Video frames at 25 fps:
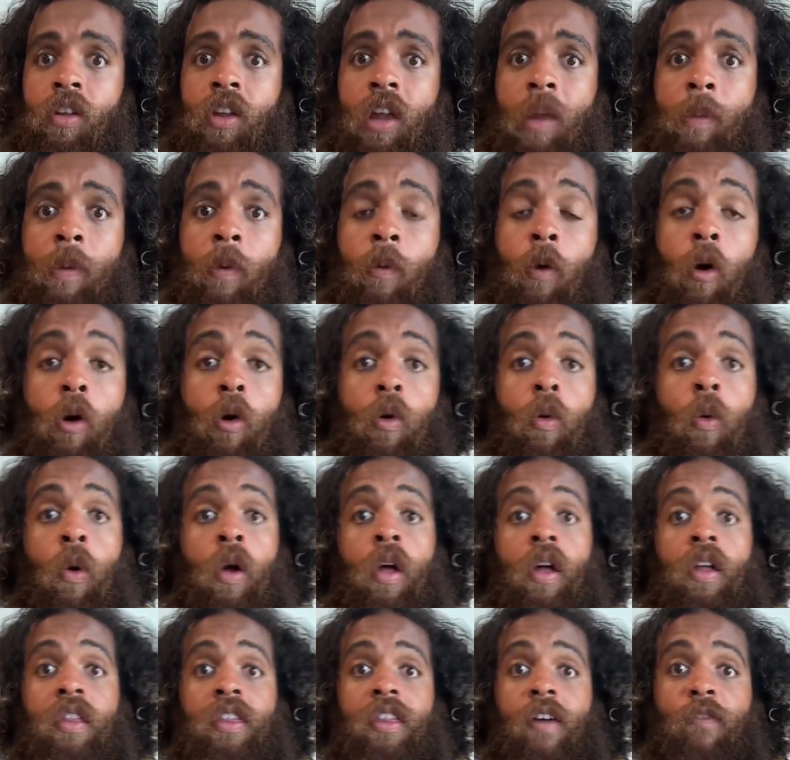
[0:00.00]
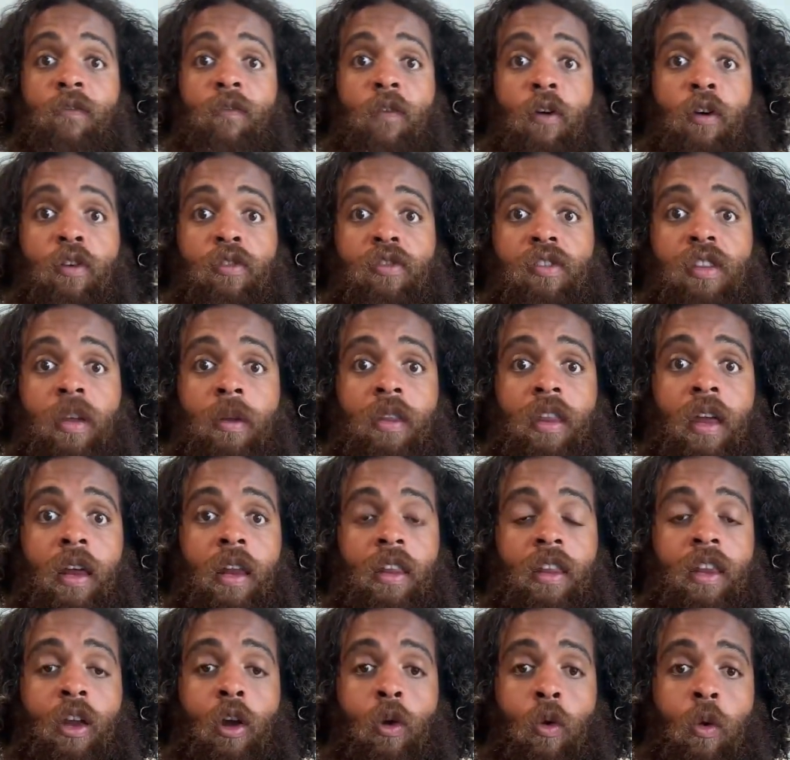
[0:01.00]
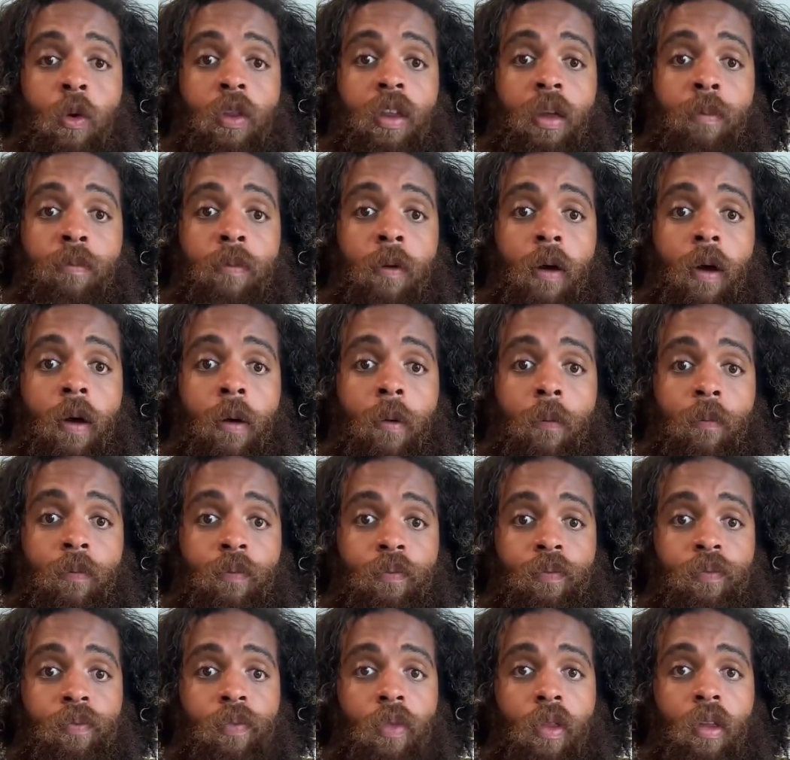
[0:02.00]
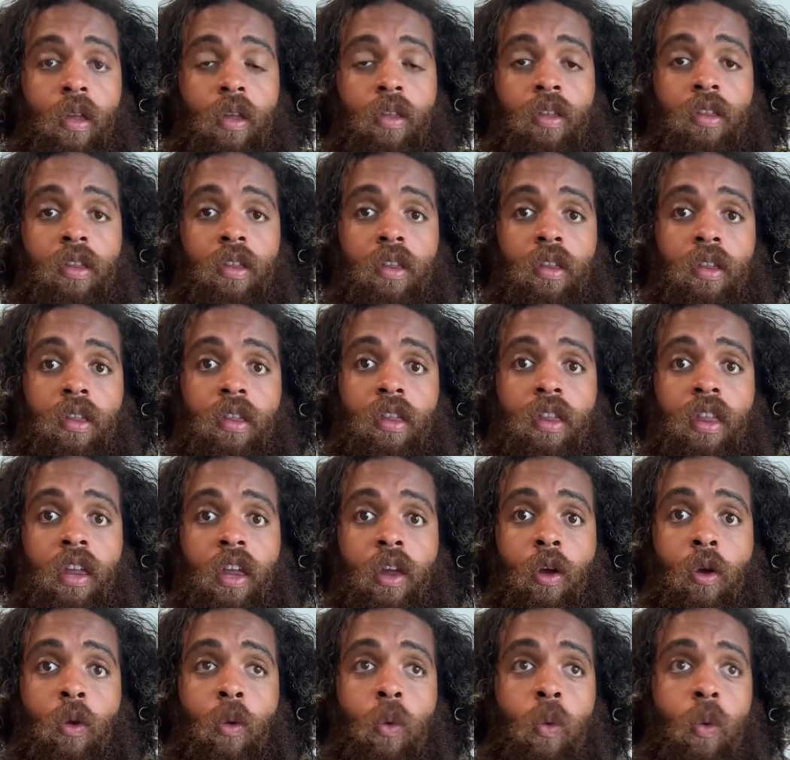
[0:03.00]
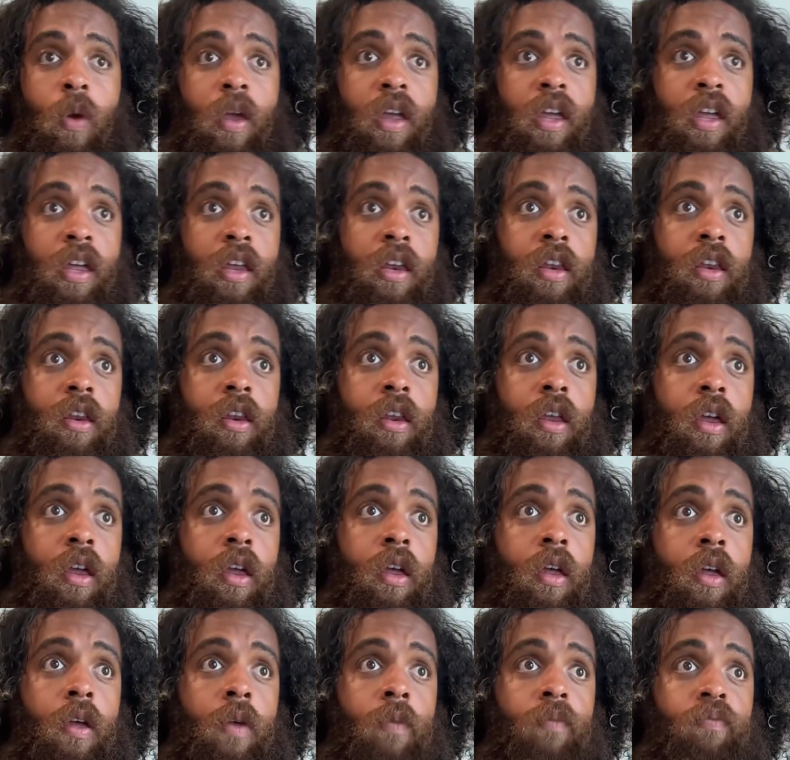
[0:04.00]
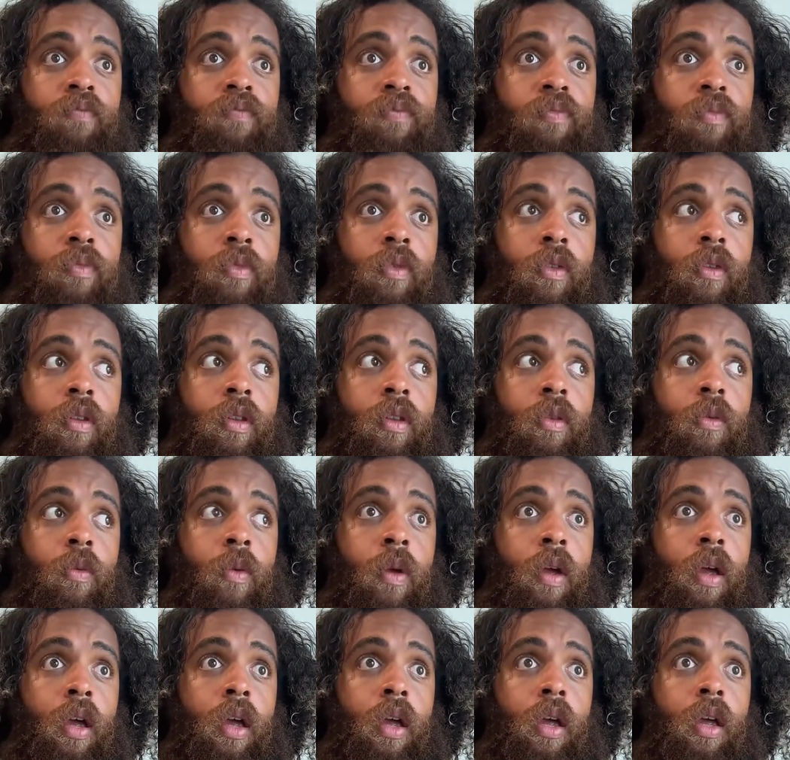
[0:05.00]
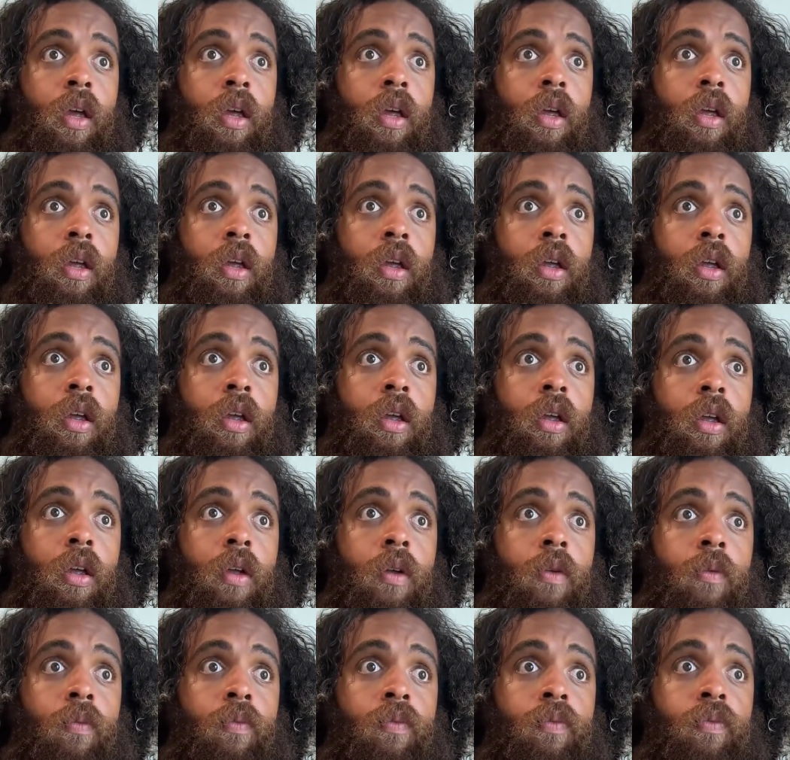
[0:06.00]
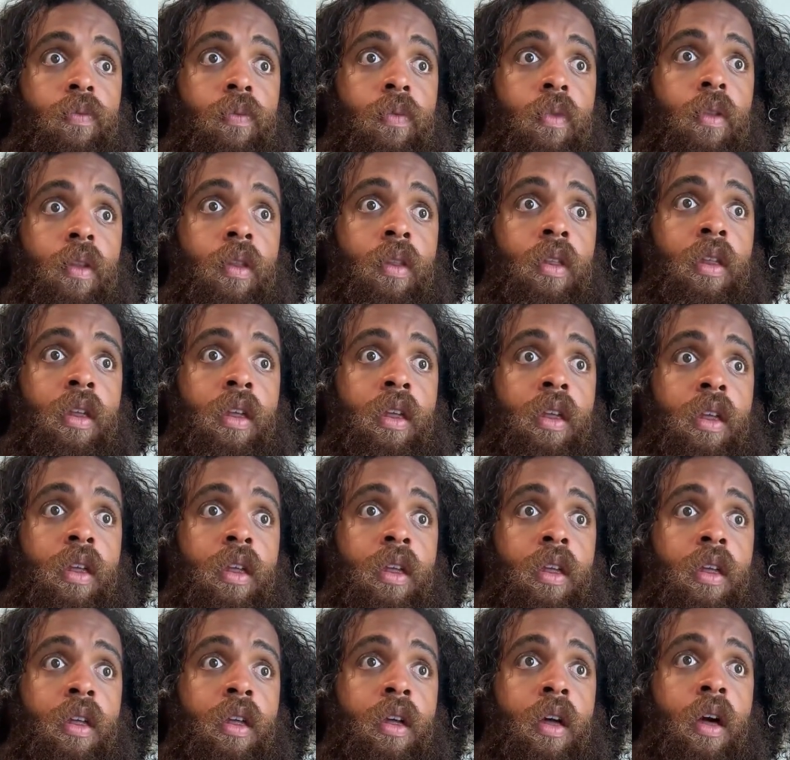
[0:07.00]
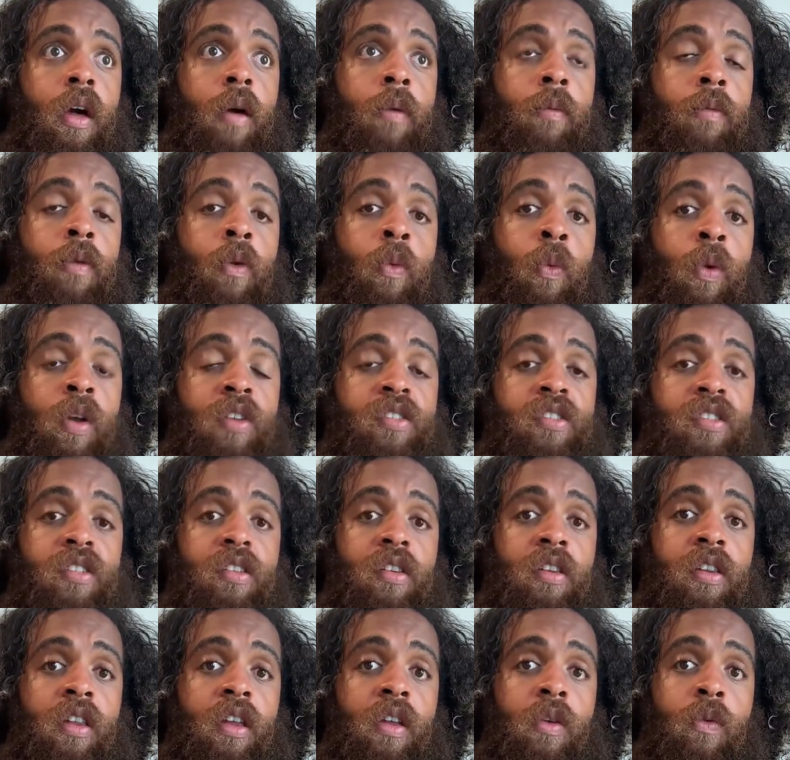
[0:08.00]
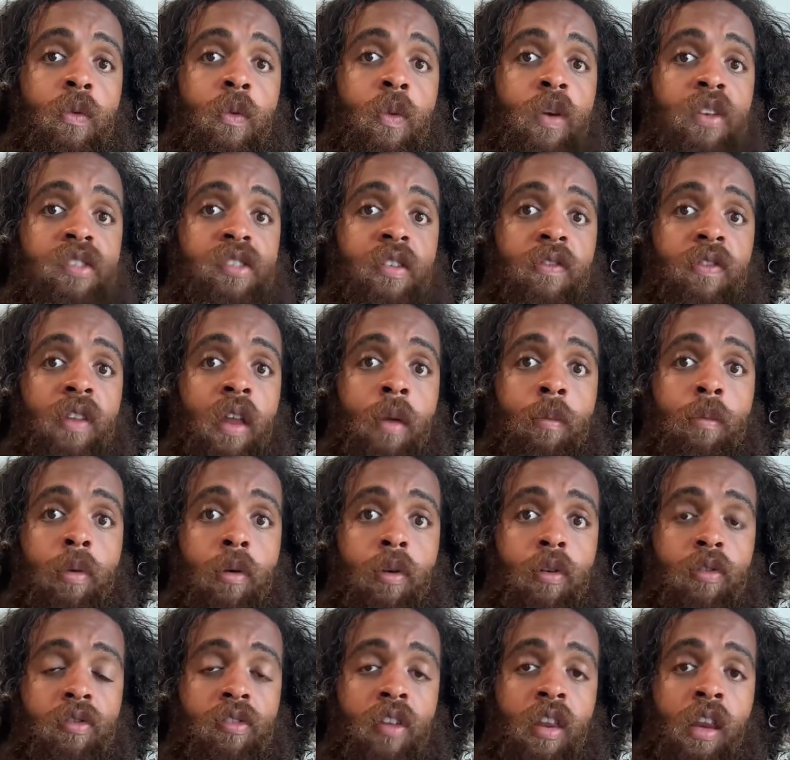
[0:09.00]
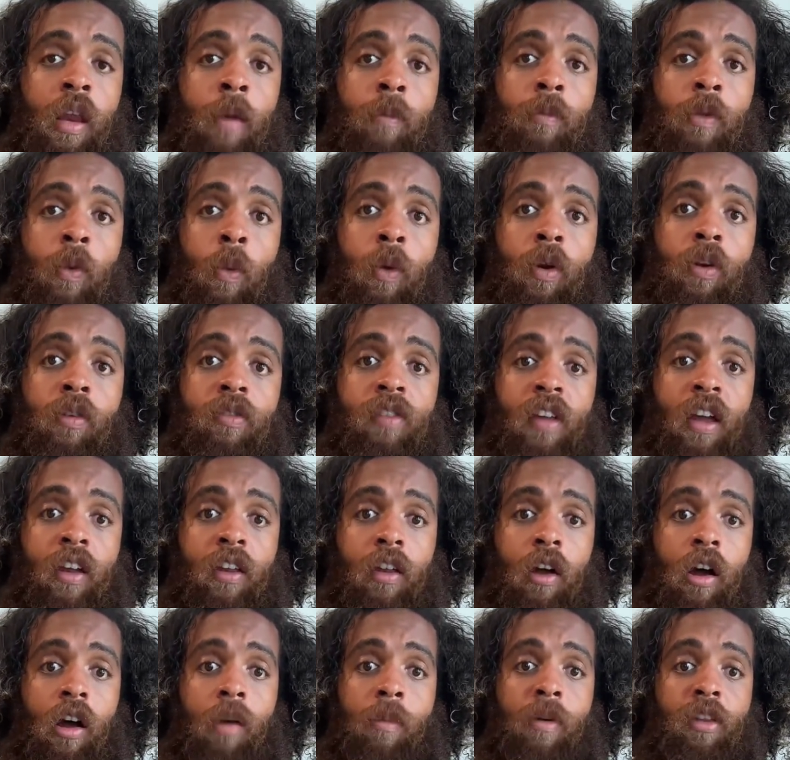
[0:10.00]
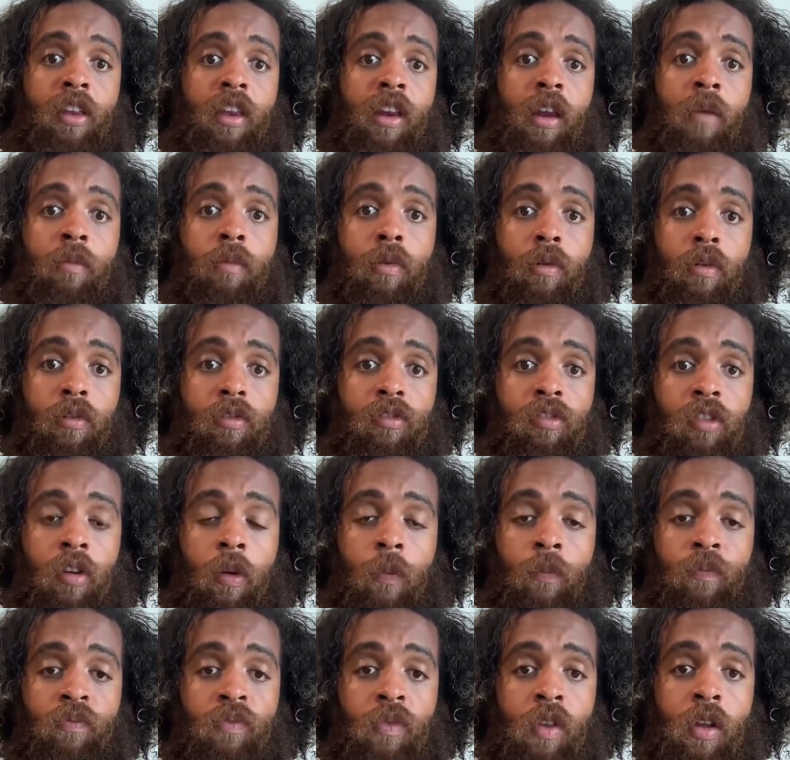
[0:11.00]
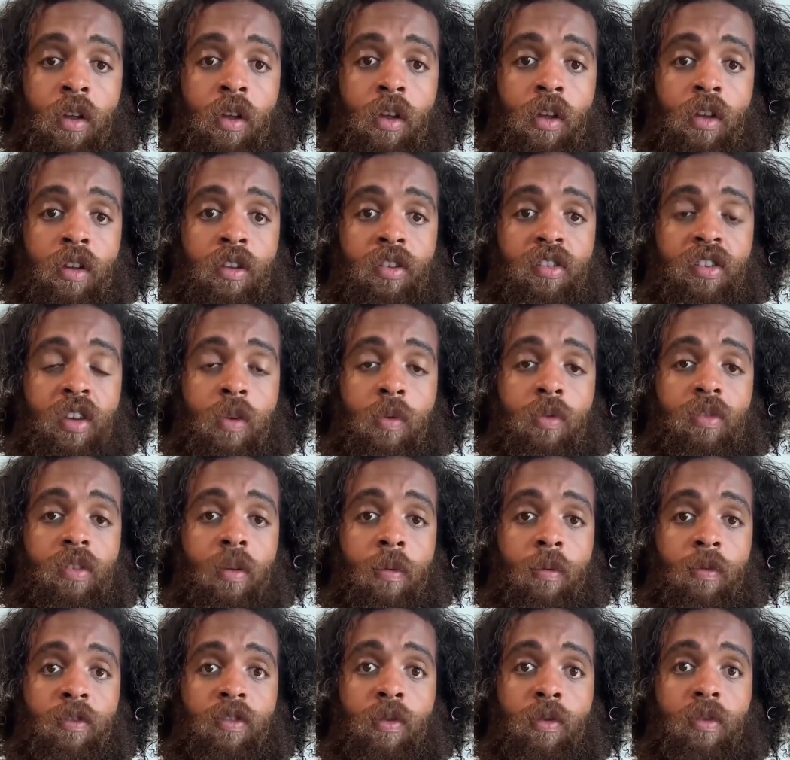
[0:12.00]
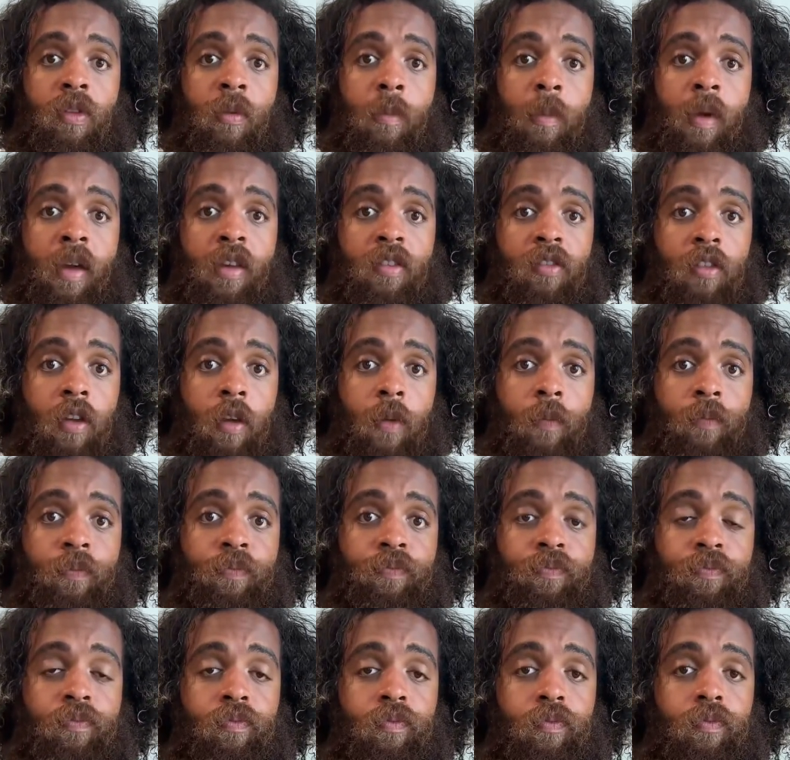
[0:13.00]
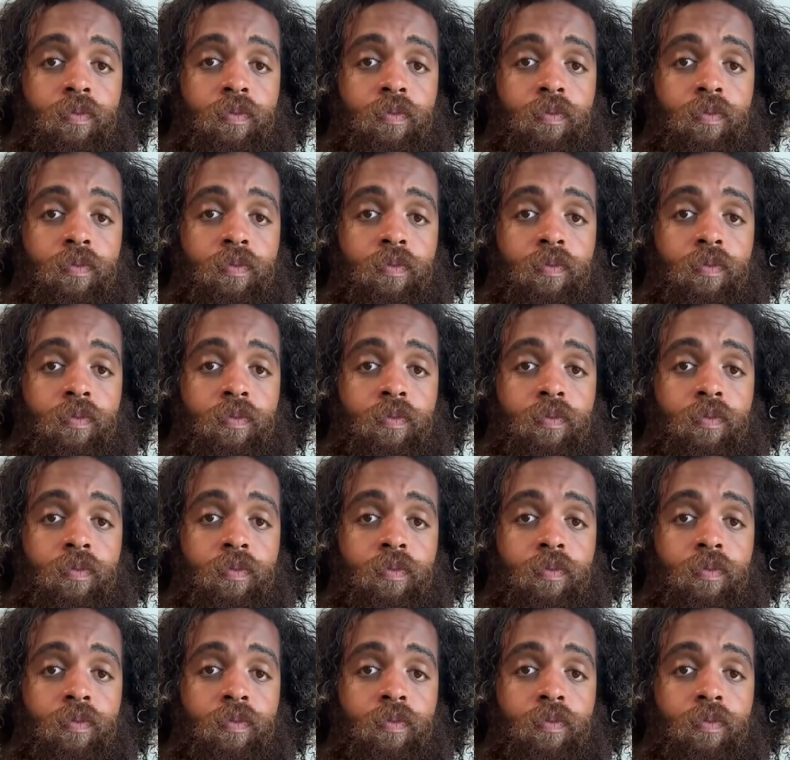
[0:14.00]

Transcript: You could be oh the first the that the, the um the queen Wait. The um, the witch the witch of numbers the the one who's like all about the numbers, she was the she was amazing.